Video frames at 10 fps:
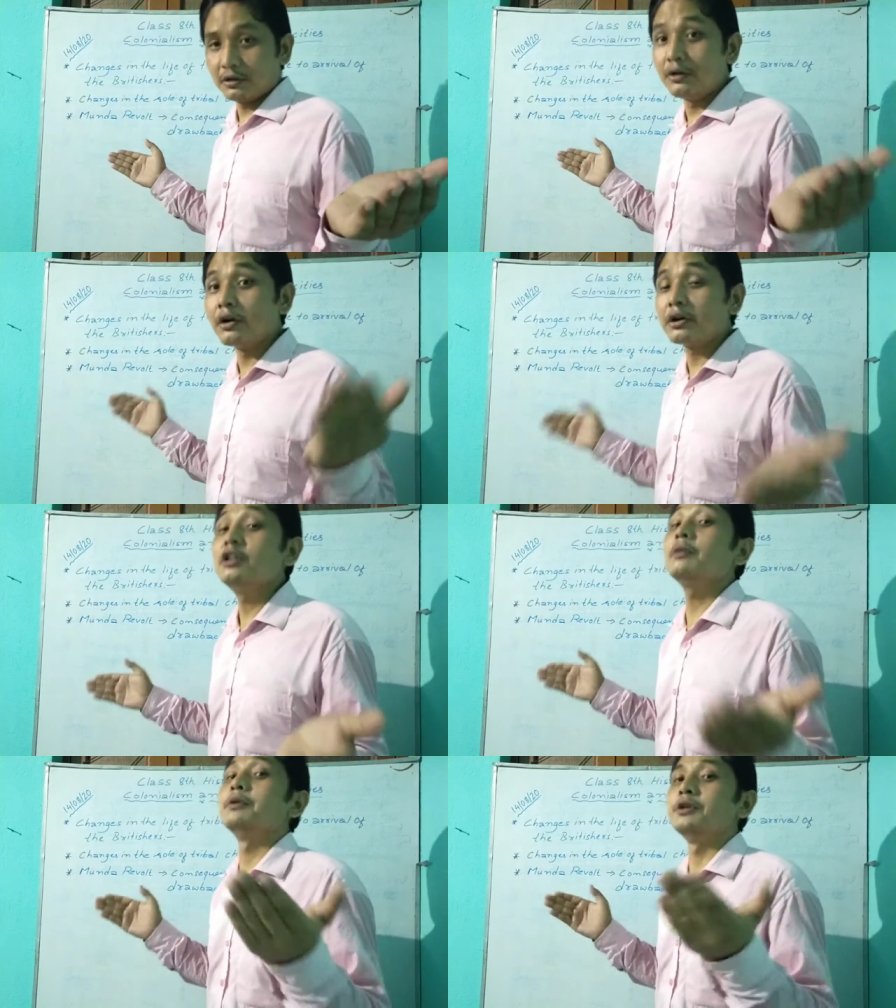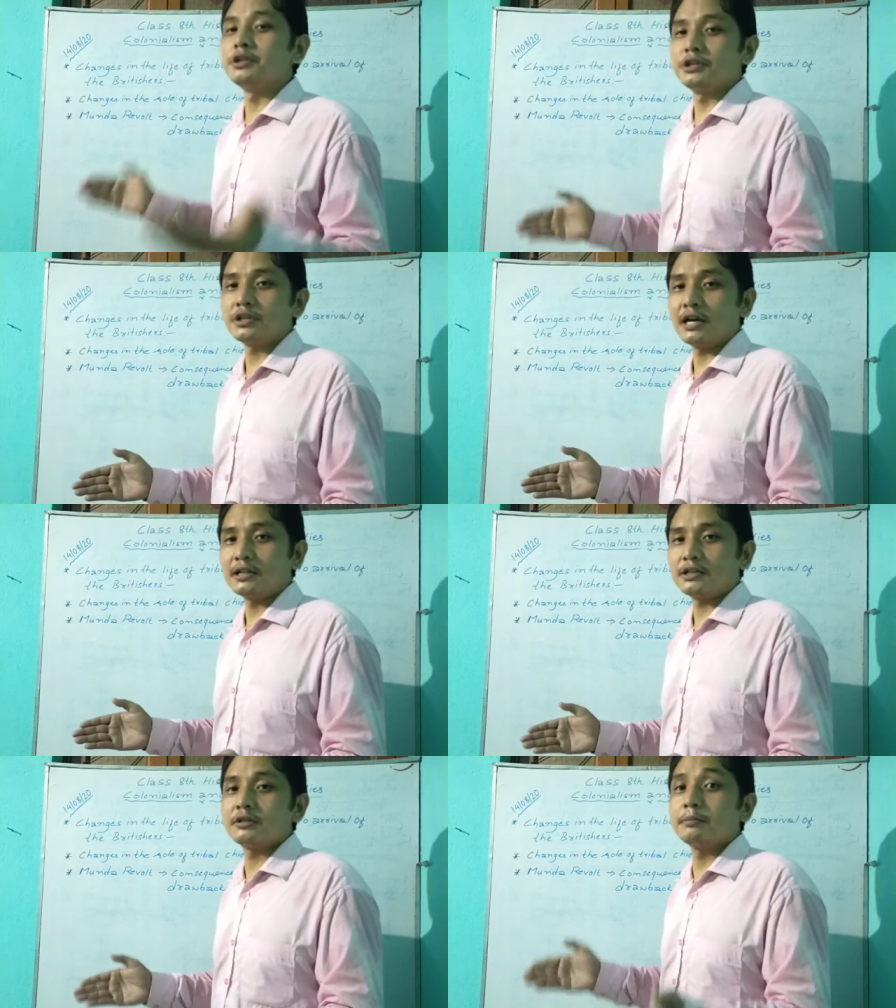Not the British
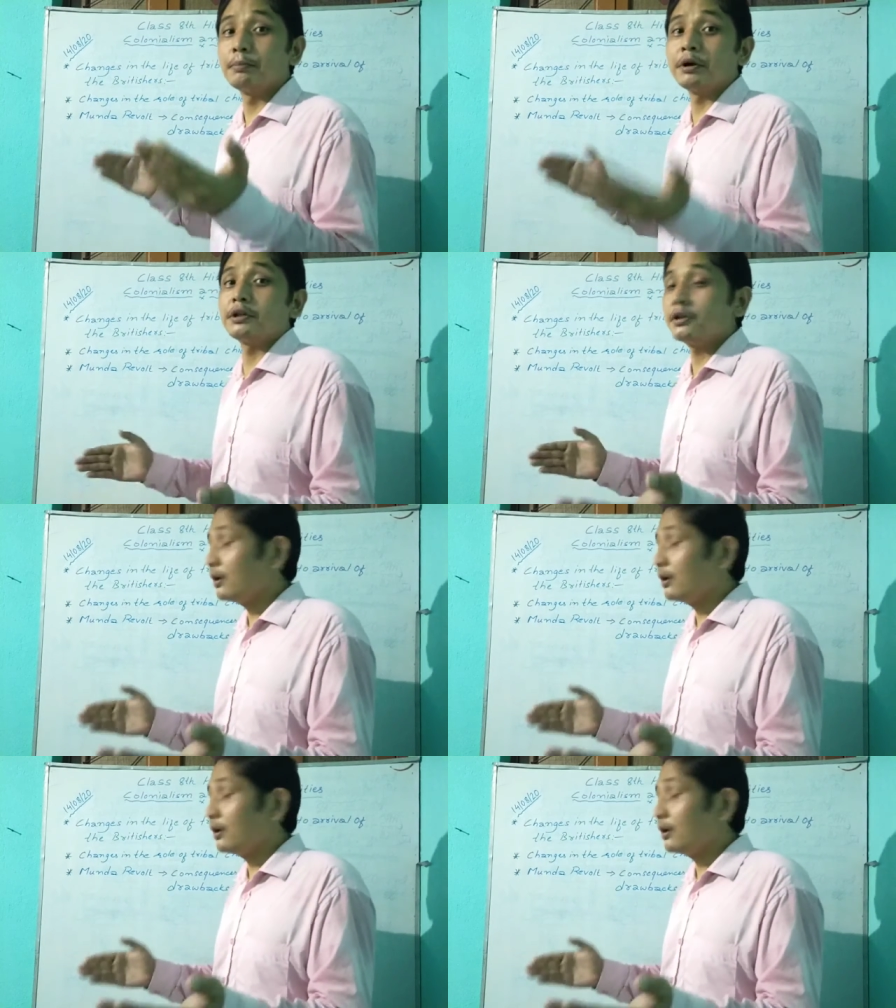Raj, but